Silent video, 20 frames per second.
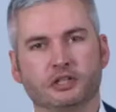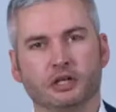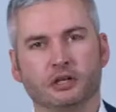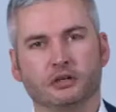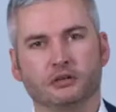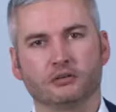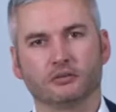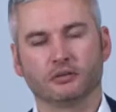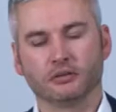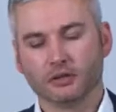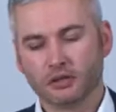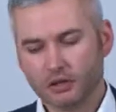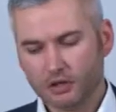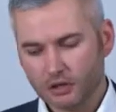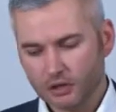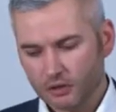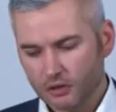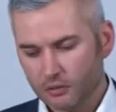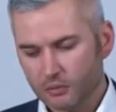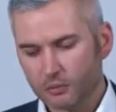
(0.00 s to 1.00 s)
channels.
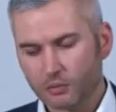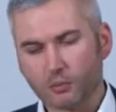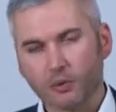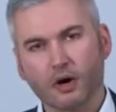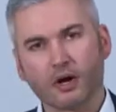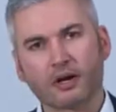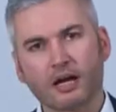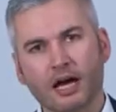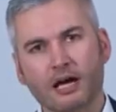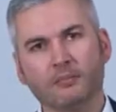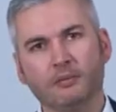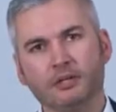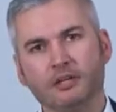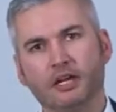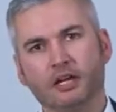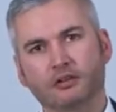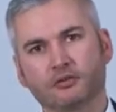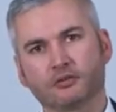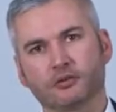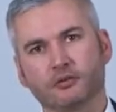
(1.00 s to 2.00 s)
One
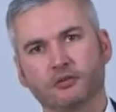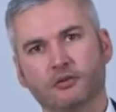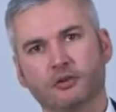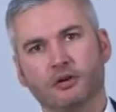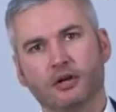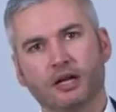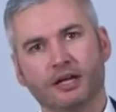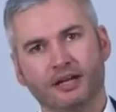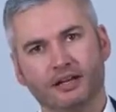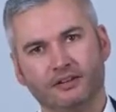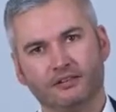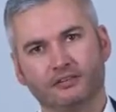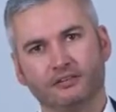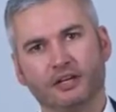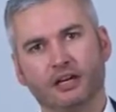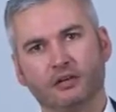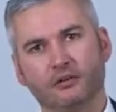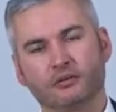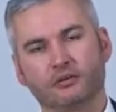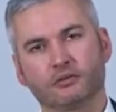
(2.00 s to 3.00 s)
IP-DECT server in
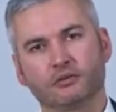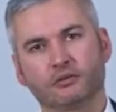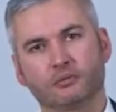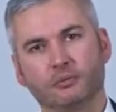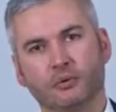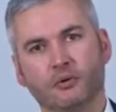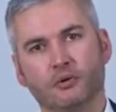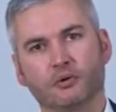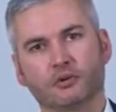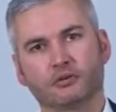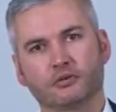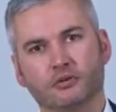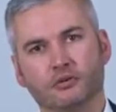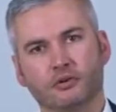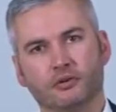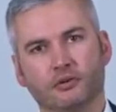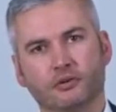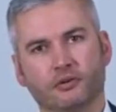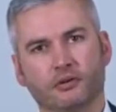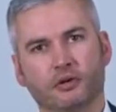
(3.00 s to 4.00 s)
standard supports
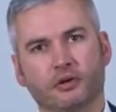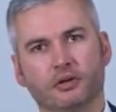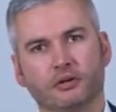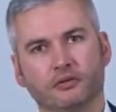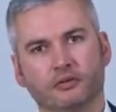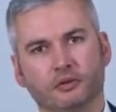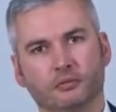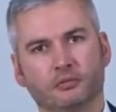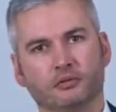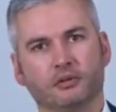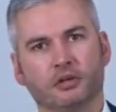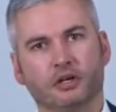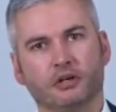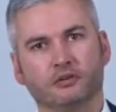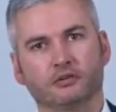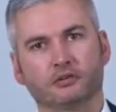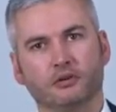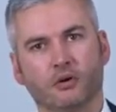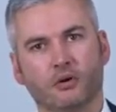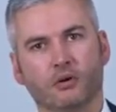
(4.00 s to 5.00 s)
30
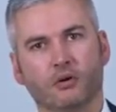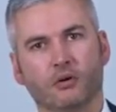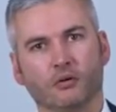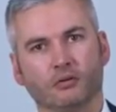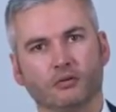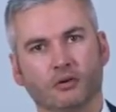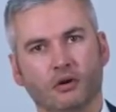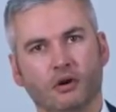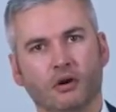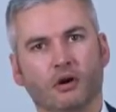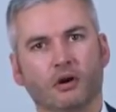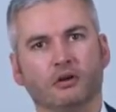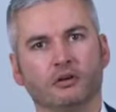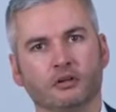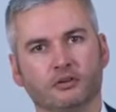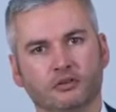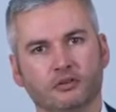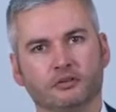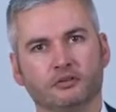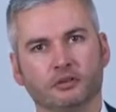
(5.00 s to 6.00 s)
simultaneous calls on
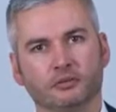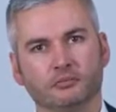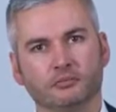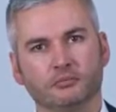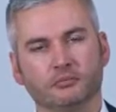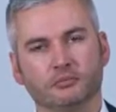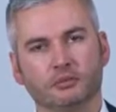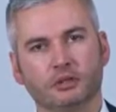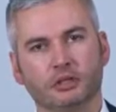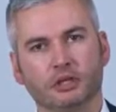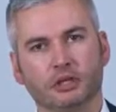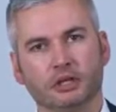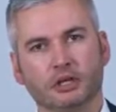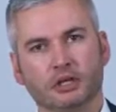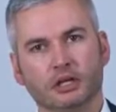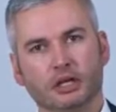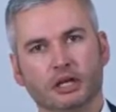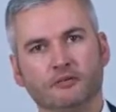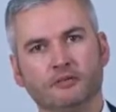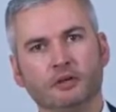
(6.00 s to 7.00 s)
the system.
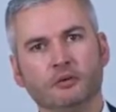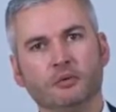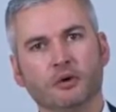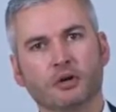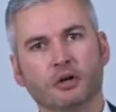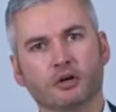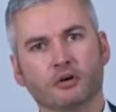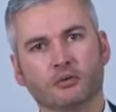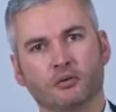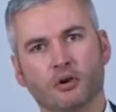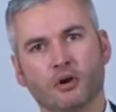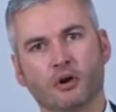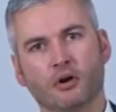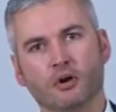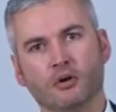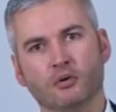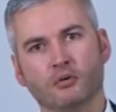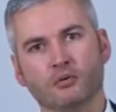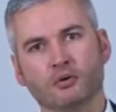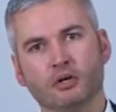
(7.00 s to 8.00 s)
If you want to
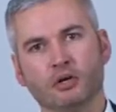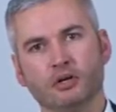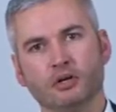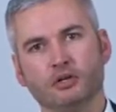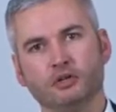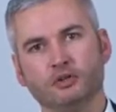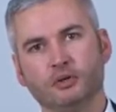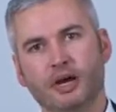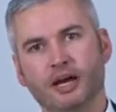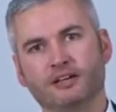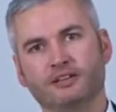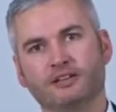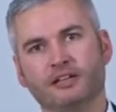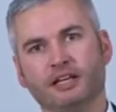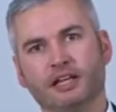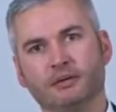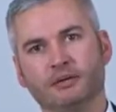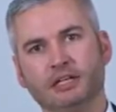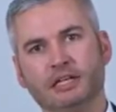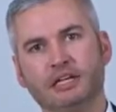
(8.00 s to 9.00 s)
grow, you
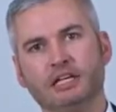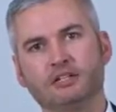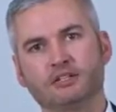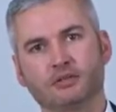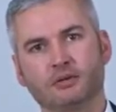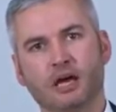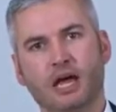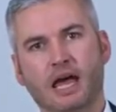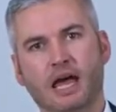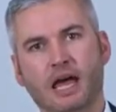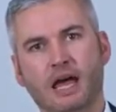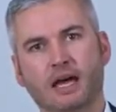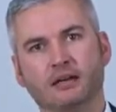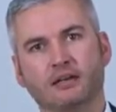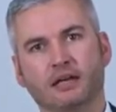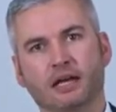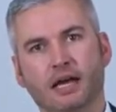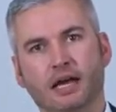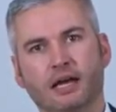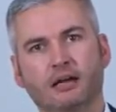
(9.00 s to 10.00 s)
actually need to
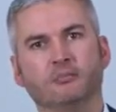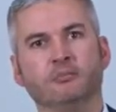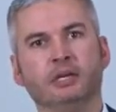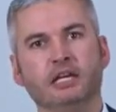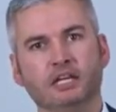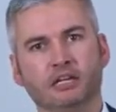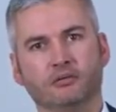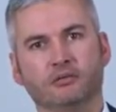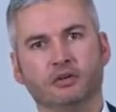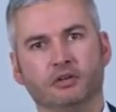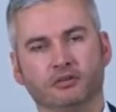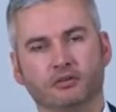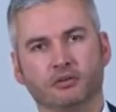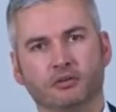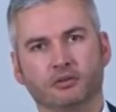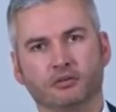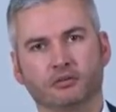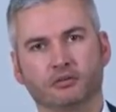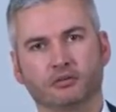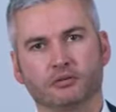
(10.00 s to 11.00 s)
add a media
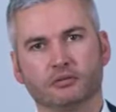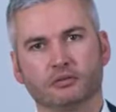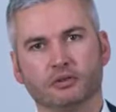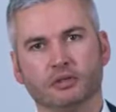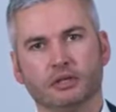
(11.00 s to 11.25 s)
resource.